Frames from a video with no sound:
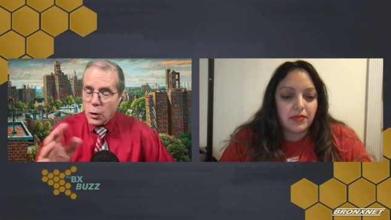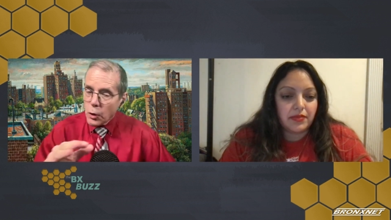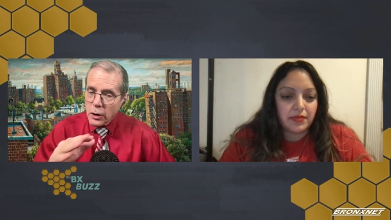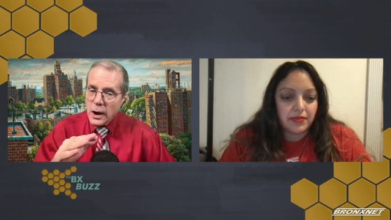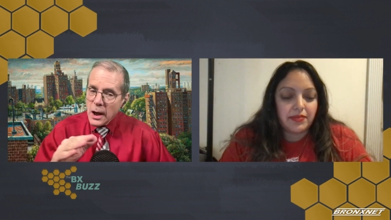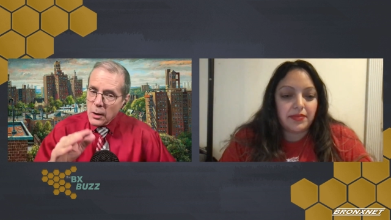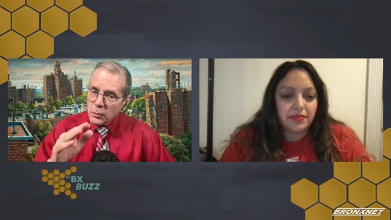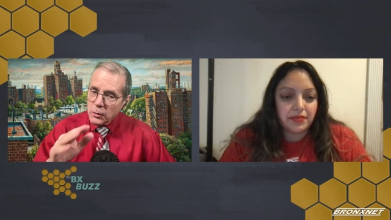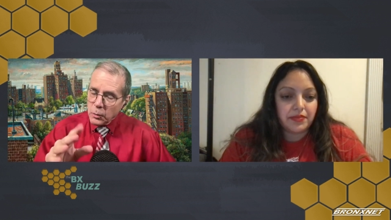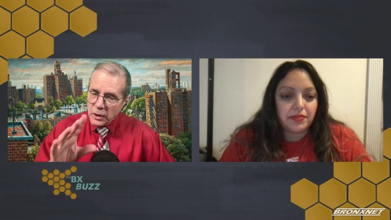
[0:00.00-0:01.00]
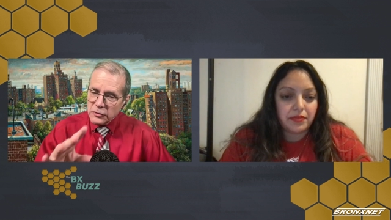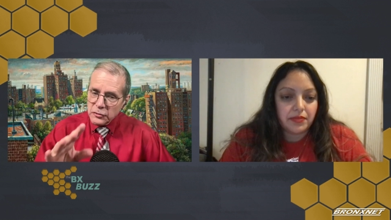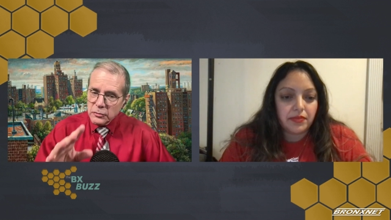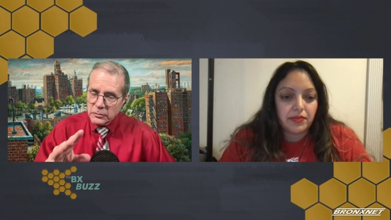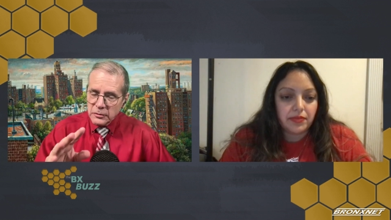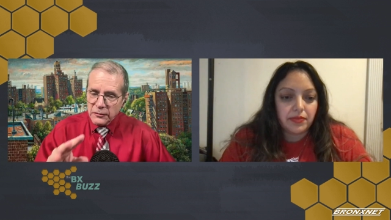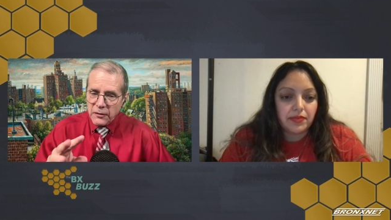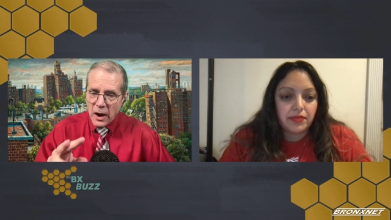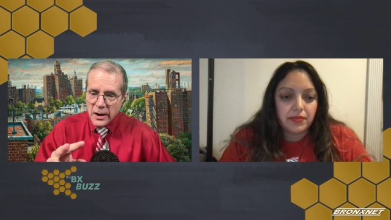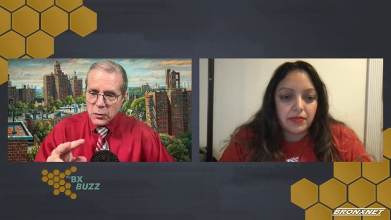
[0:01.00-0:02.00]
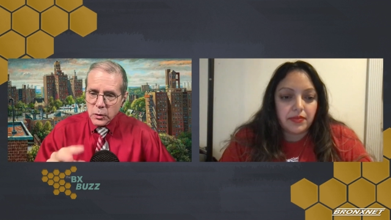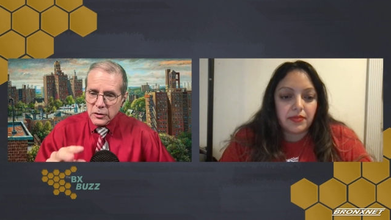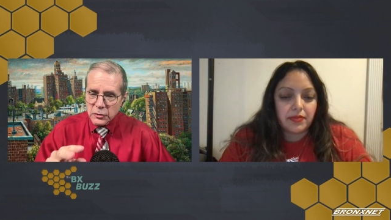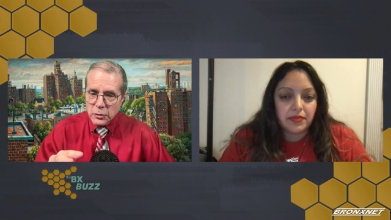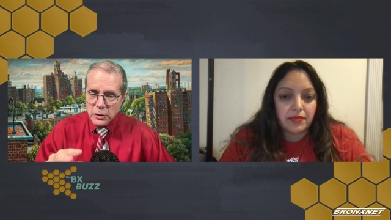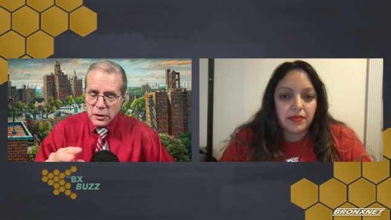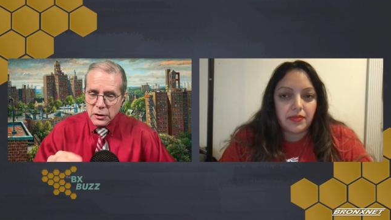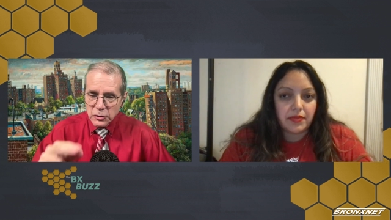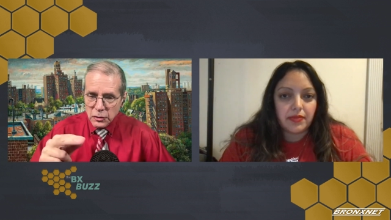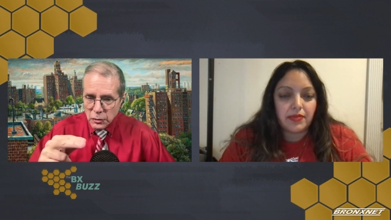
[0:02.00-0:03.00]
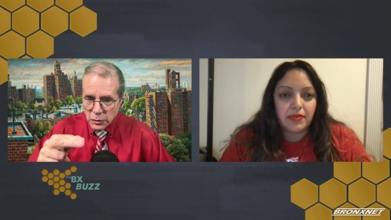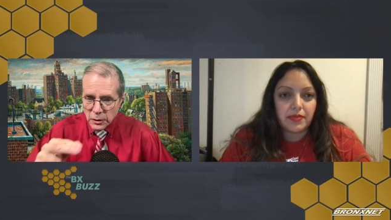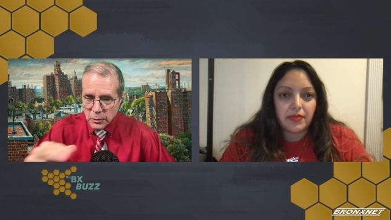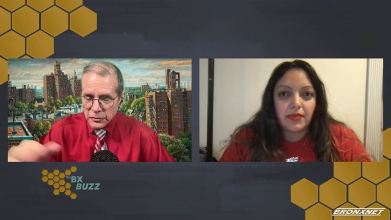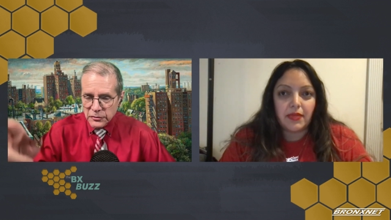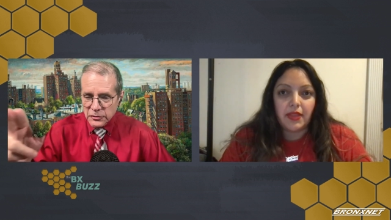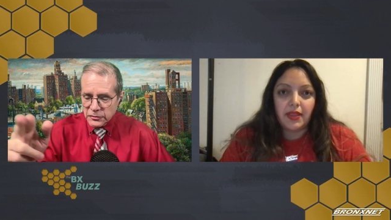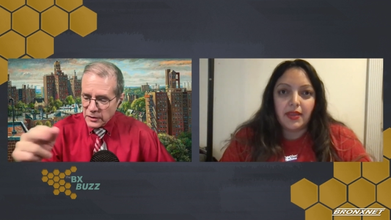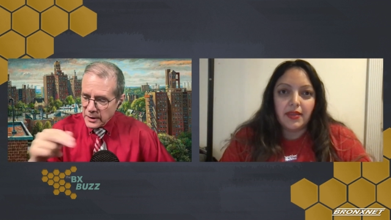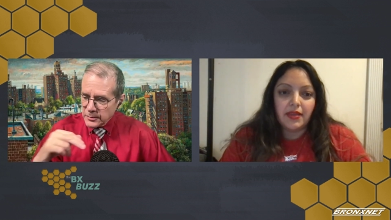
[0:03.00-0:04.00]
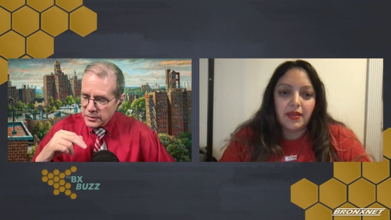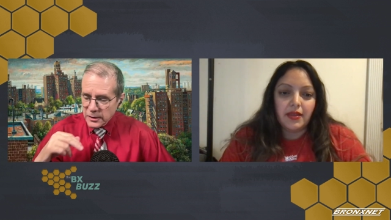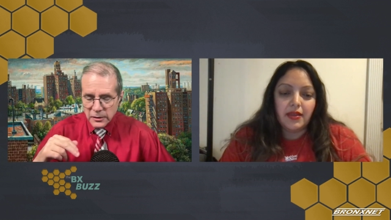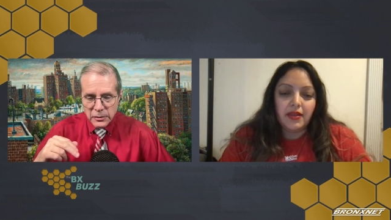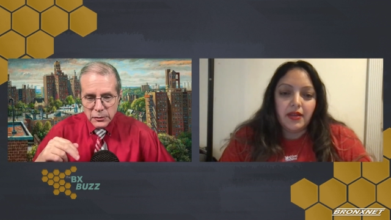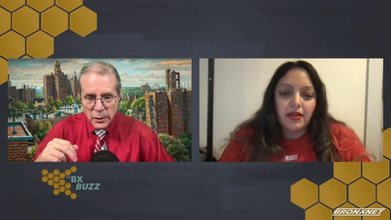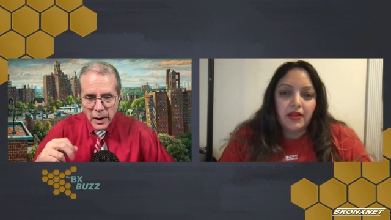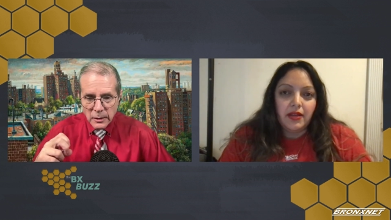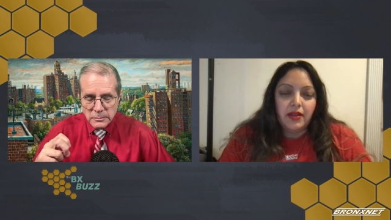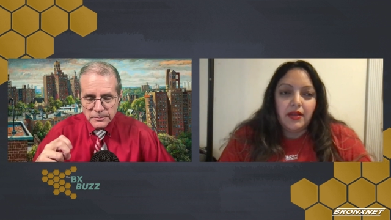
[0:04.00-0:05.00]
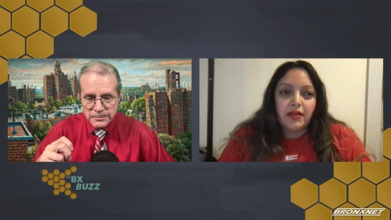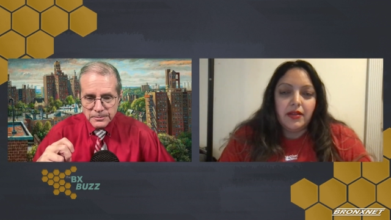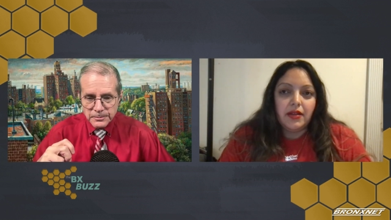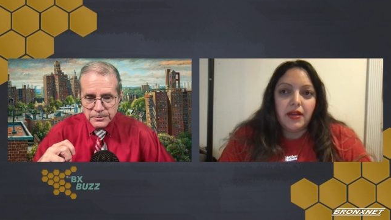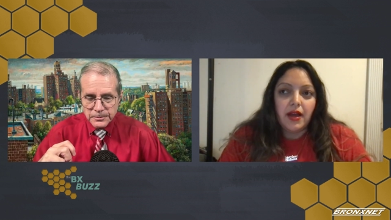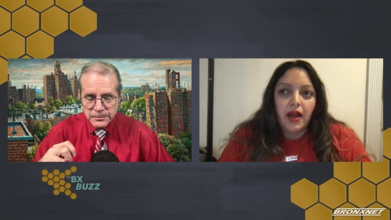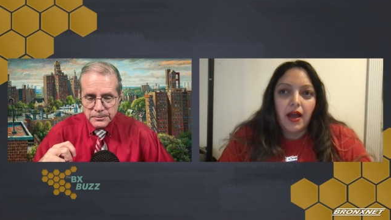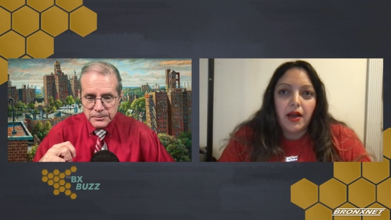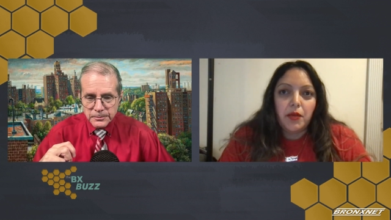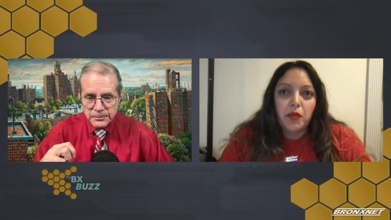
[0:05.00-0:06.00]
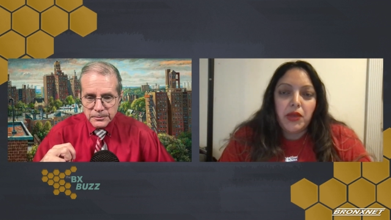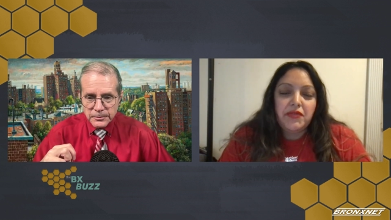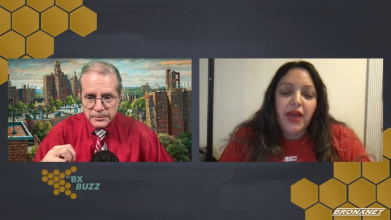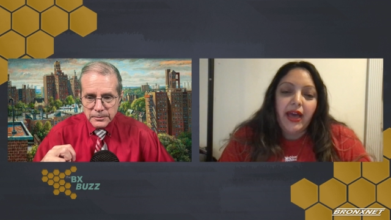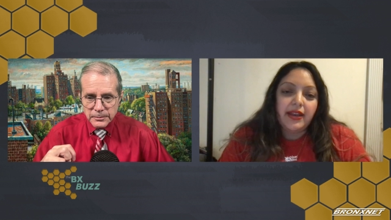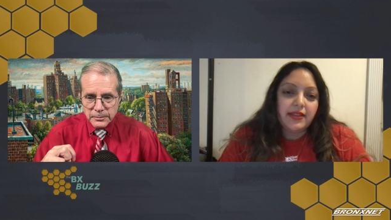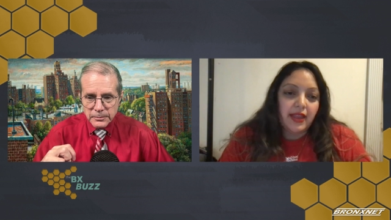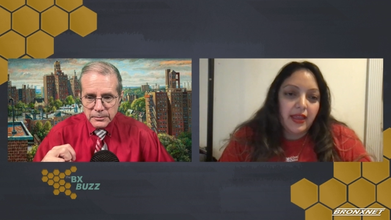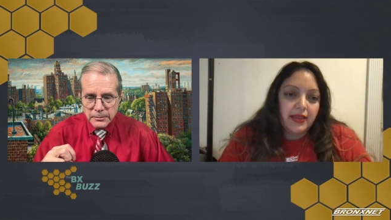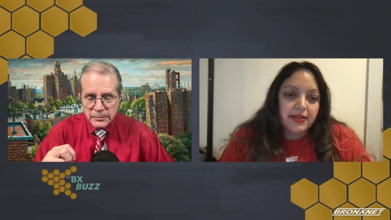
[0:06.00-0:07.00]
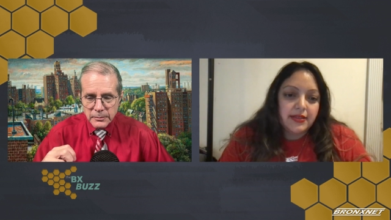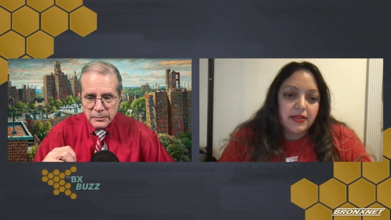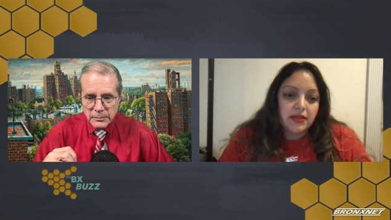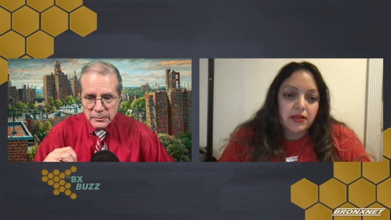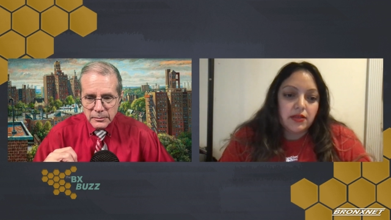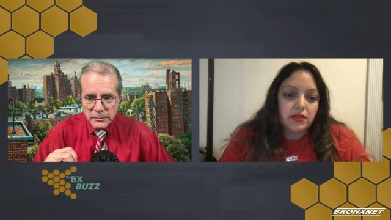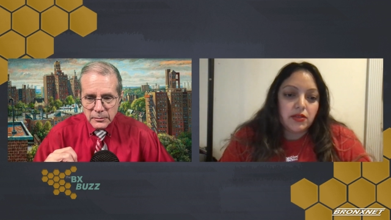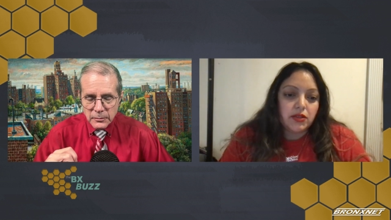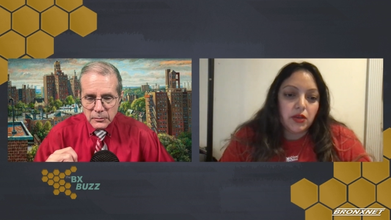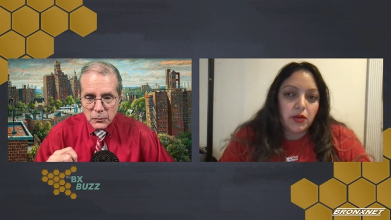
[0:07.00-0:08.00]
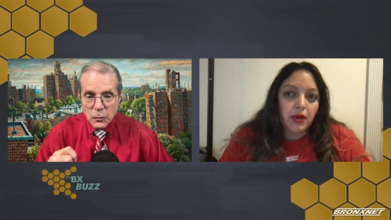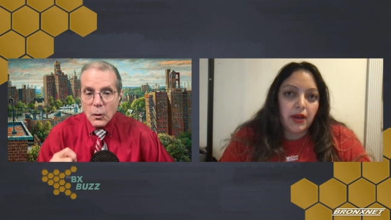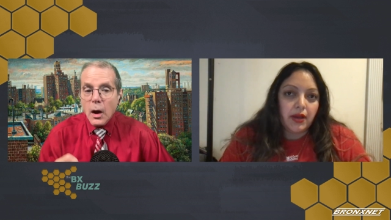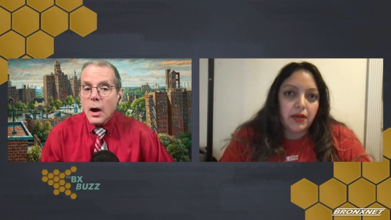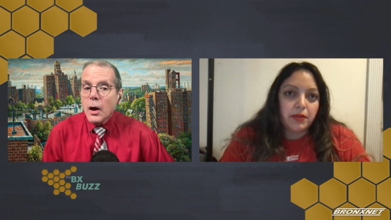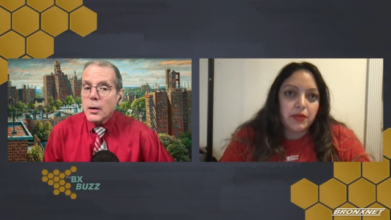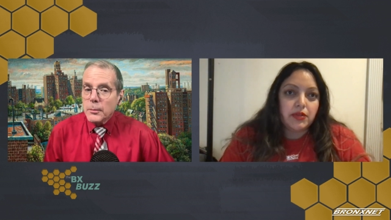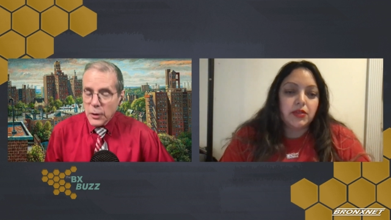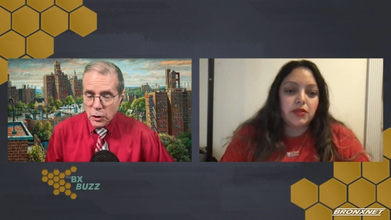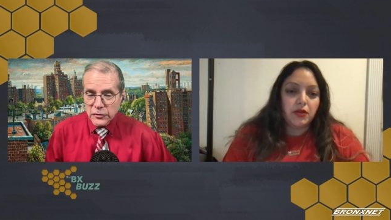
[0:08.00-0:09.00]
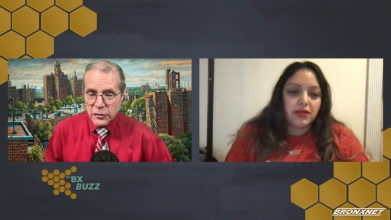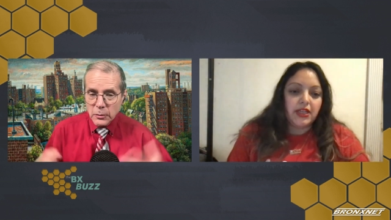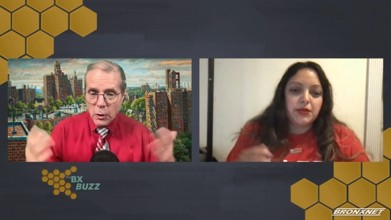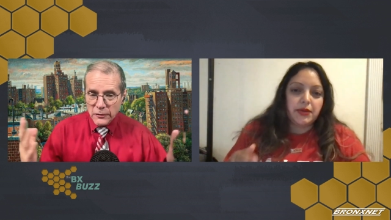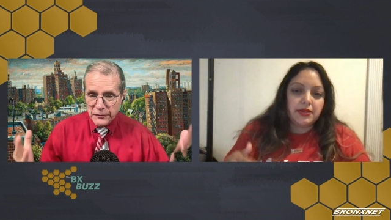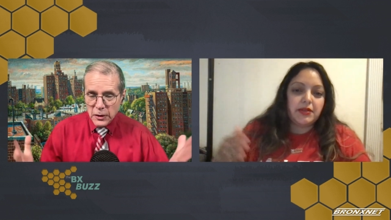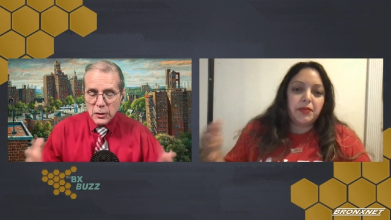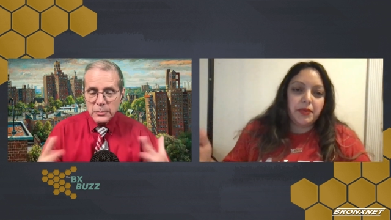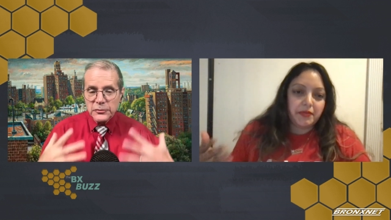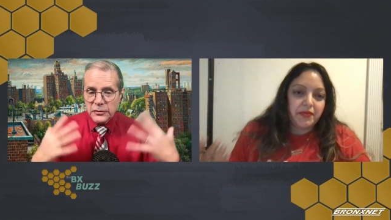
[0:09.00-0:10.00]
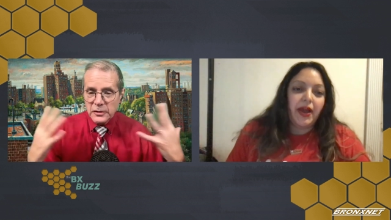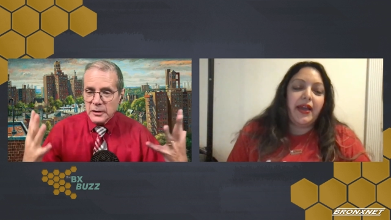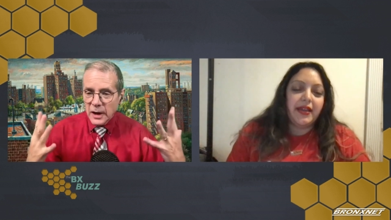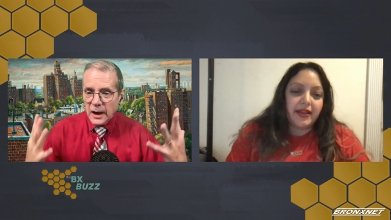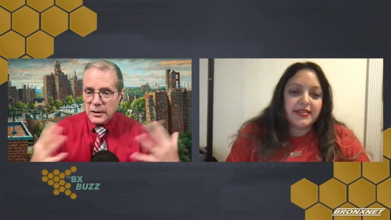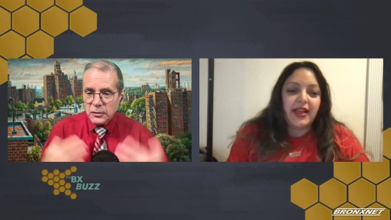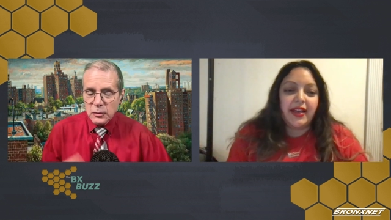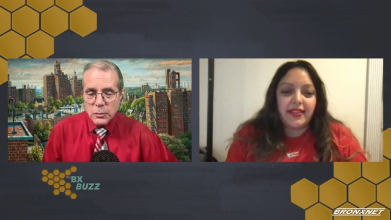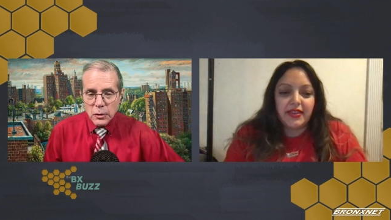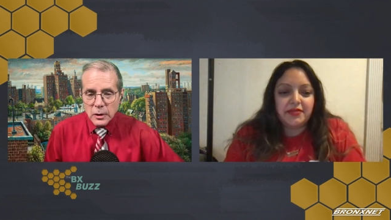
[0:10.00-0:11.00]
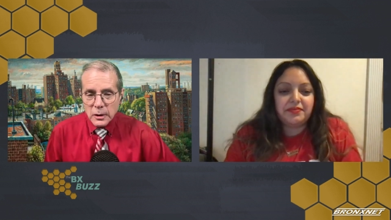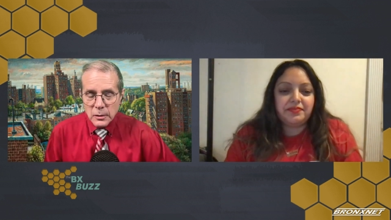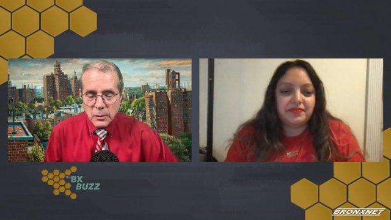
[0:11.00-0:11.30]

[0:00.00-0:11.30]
Speaker 1: or once you defined what you were going to do, it was the same thing throughout?
Speaker 2: Um, we've added days. So um, because there so are more
Speaker 1: films and you right, got to do exactly.